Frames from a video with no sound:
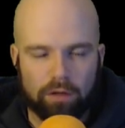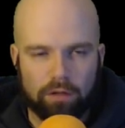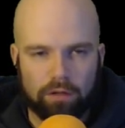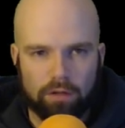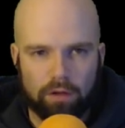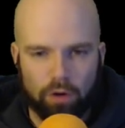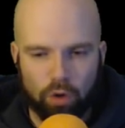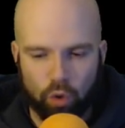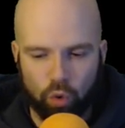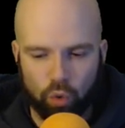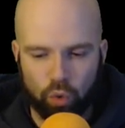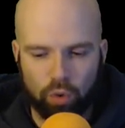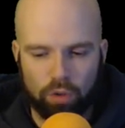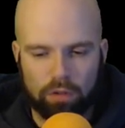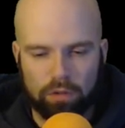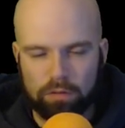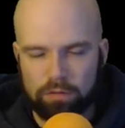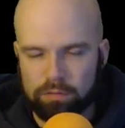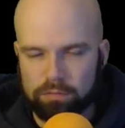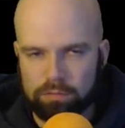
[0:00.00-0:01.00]

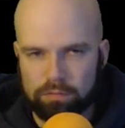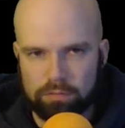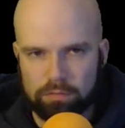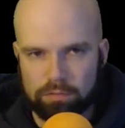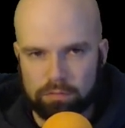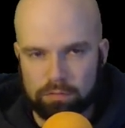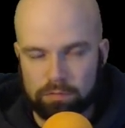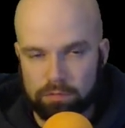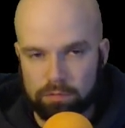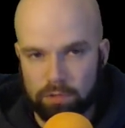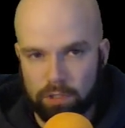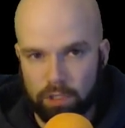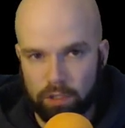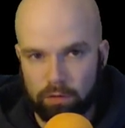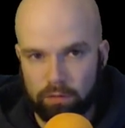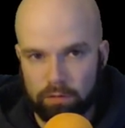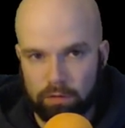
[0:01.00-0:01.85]
whole, you know,